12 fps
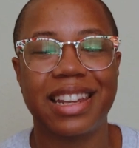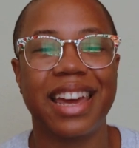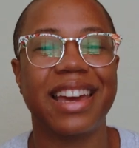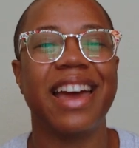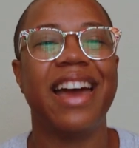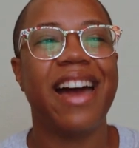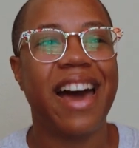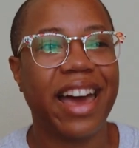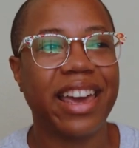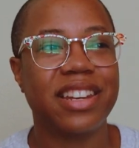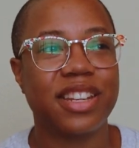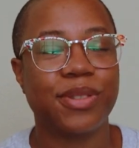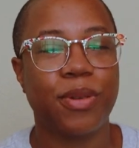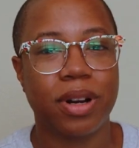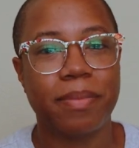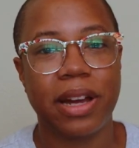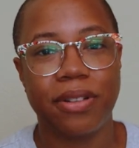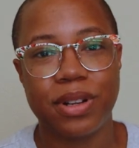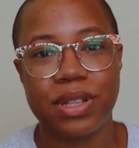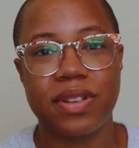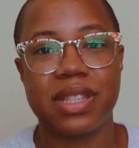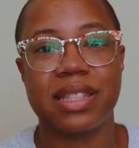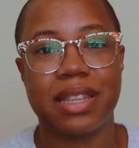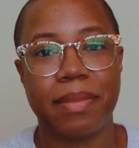Like, I can just order my
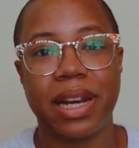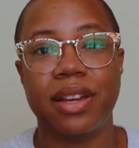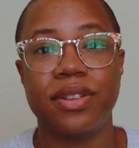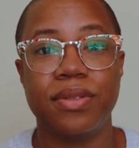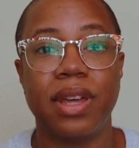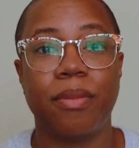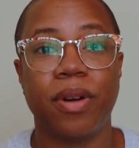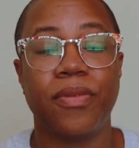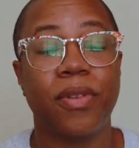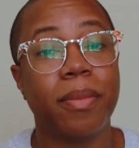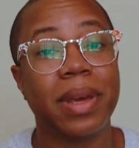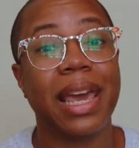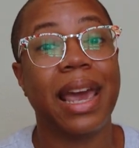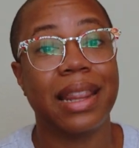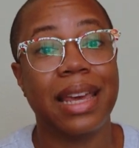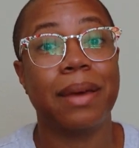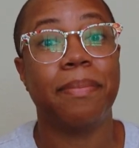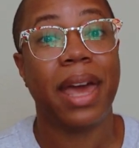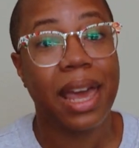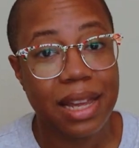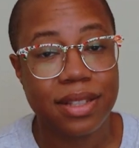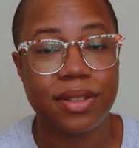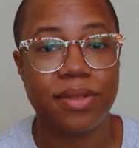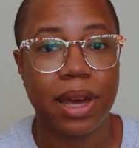groceries and somebody can do that work for me and they get
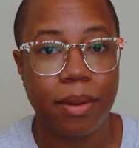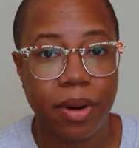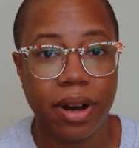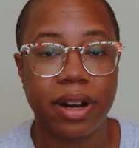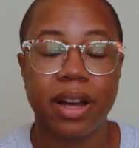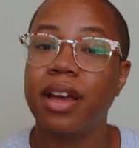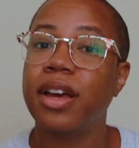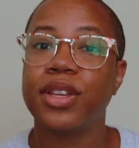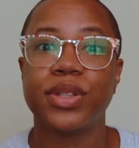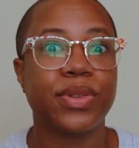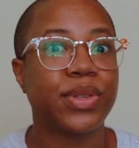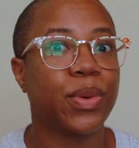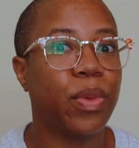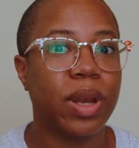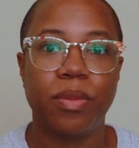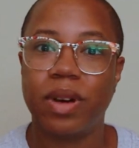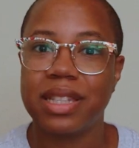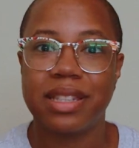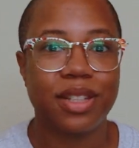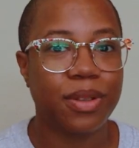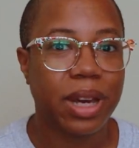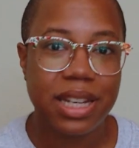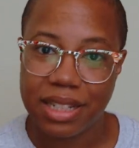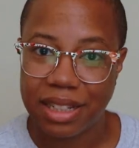paid to do that work. So it's a win-win
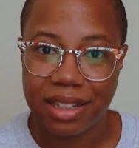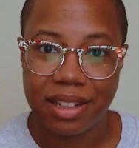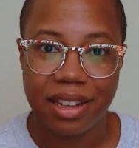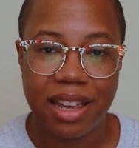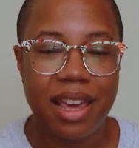situation.